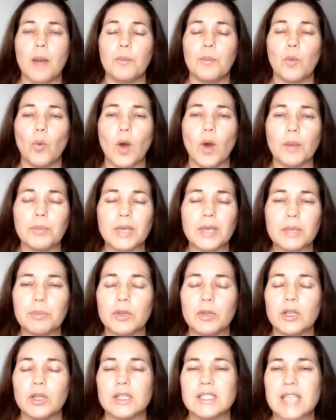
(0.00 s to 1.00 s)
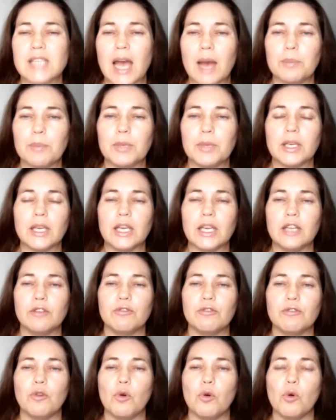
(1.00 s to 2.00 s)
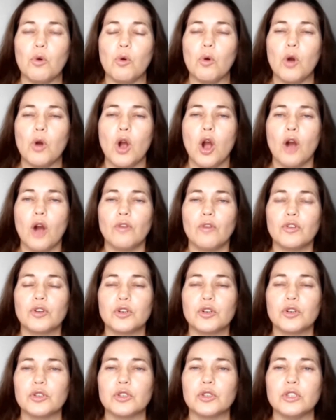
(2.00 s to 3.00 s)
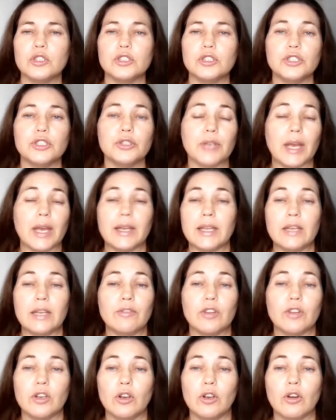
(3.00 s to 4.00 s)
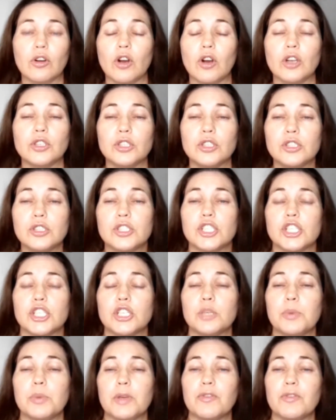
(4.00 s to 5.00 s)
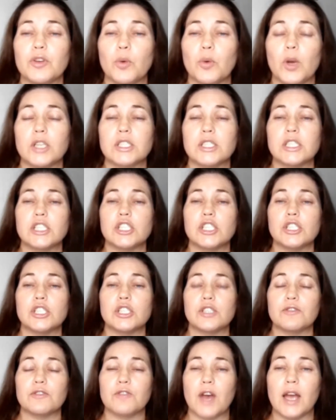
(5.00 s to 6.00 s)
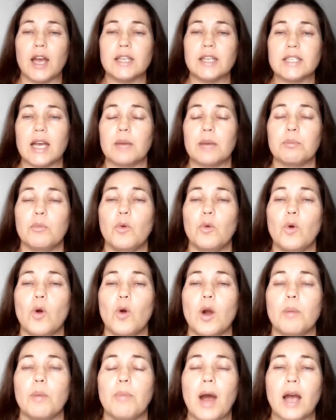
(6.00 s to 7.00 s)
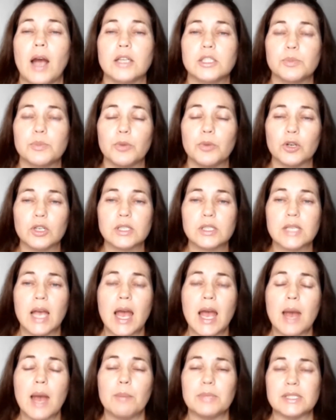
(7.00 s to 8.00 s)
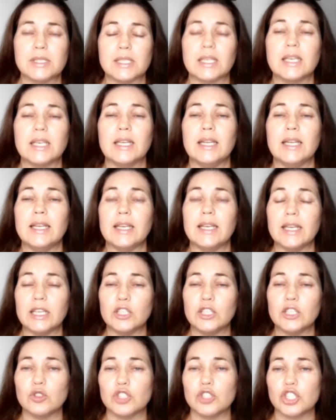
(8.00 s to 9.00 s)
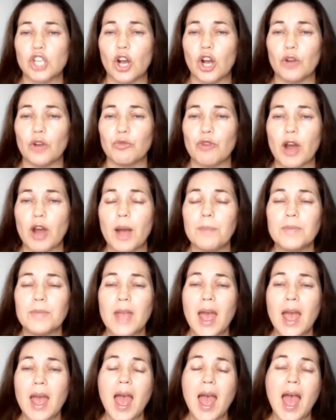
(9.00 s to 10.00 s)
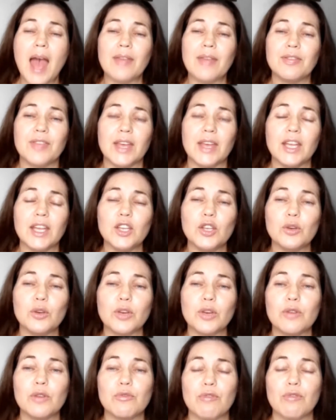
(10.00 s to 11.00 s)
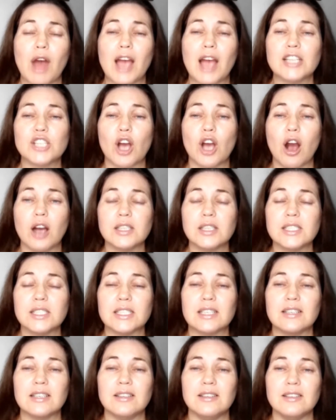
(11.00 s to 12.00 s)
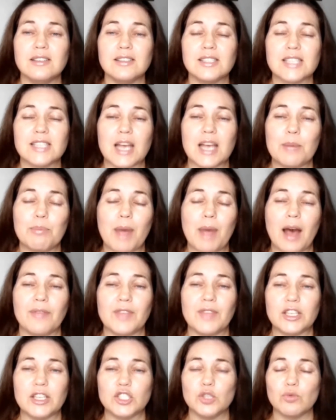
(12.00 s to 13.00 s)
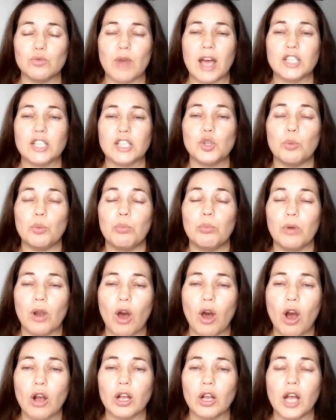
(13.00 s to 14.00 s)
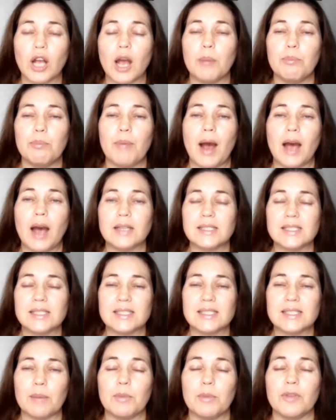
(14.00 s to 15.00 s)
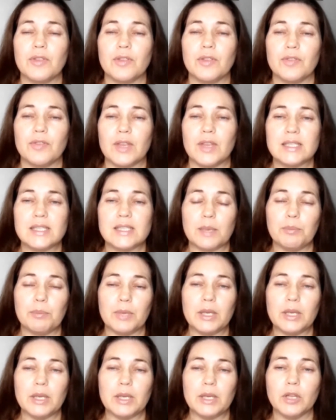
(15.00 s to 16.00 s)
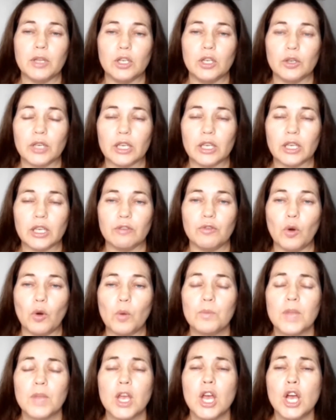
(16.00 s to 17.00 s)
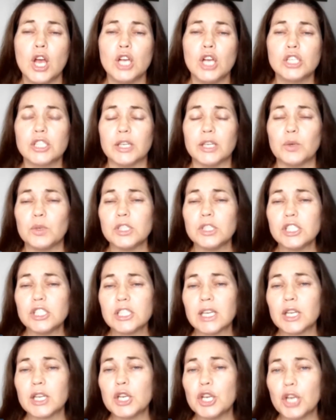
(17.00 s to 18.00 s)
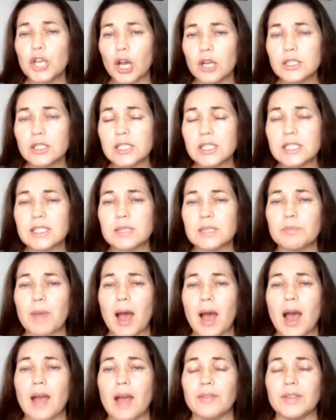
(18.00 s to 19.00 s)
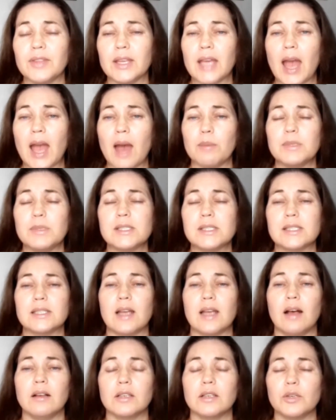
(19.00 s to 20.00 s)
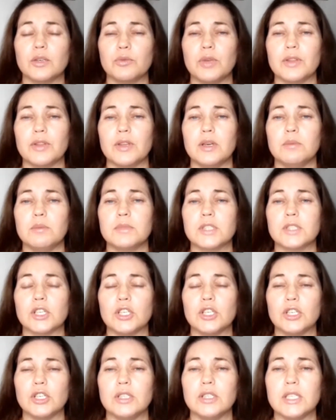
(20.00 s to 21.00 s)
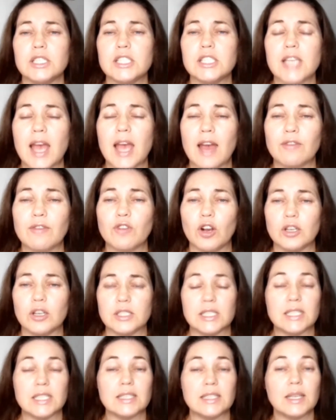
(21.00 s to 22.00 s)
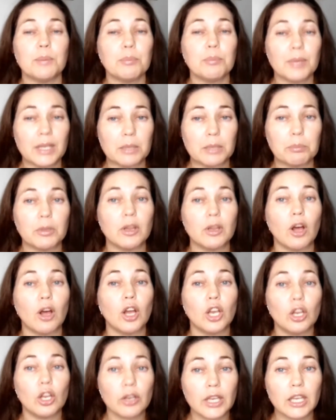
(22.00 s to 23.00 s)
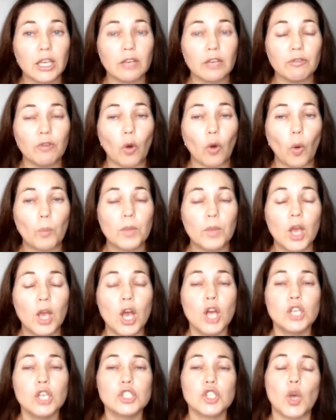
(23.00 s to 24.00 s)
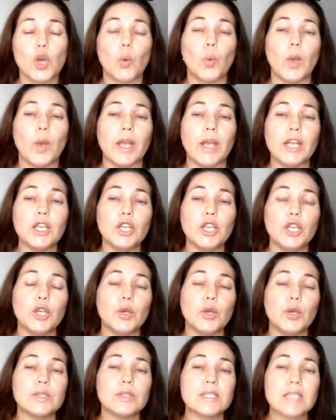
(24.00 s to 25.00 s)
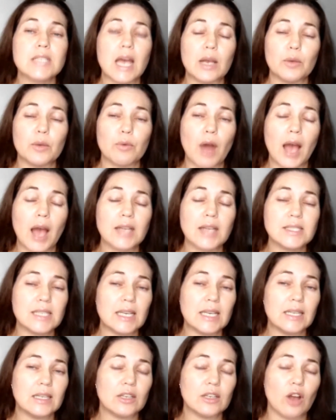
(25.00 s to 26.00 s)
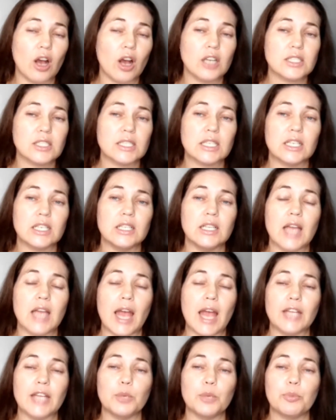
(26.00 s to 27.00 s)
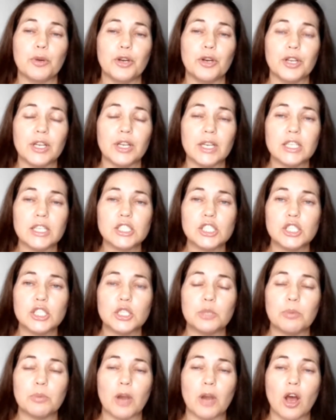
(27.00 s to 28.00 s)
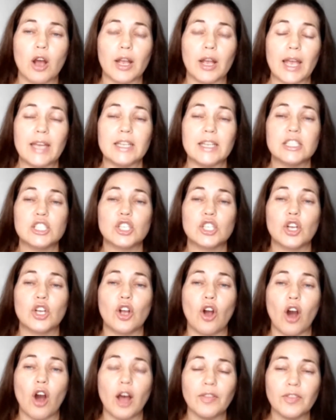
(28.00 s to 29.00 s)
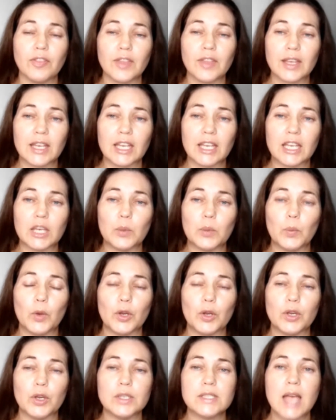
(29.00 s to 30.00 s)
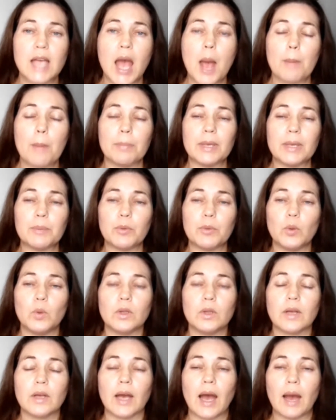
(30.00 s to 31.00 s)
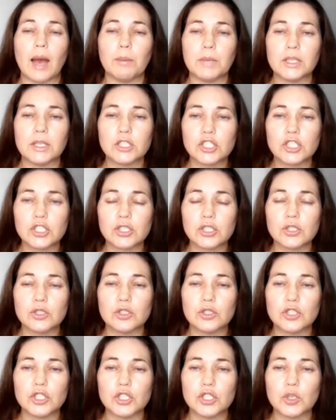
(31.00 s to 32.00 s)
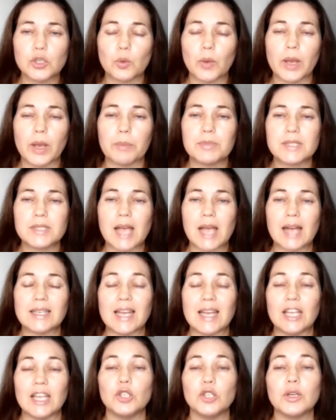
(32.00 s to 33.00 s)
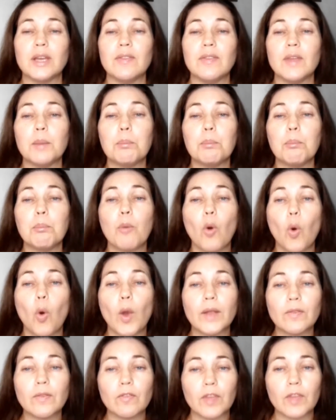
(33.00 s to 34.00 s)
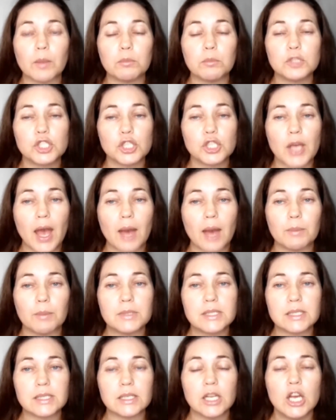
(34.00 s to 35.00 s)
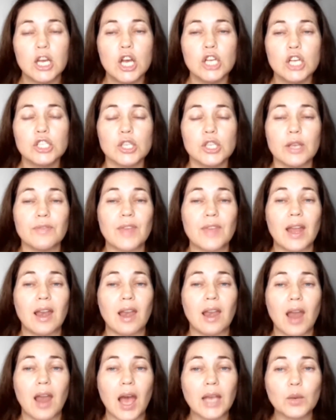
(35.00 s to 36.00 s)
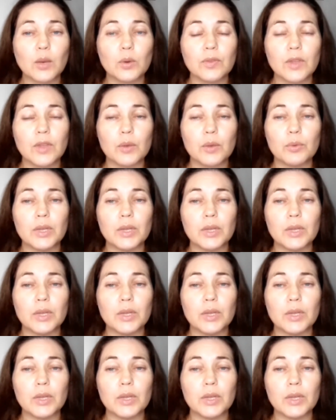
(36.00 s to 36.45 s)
what people are typing in for Google. You can even look on YouTube if you wanted to find out more about books, particularly in your genre. And then you can write articles about that. You write your blog about some of the things that people are looking for. So, in order to get noticed by the Amazon algorithms, you need to have content that people are looking for. So, when you write in an article and you put it into your blog and it's got the keywords, people will come into your website and you can then point them to Amazon. So if they like what they're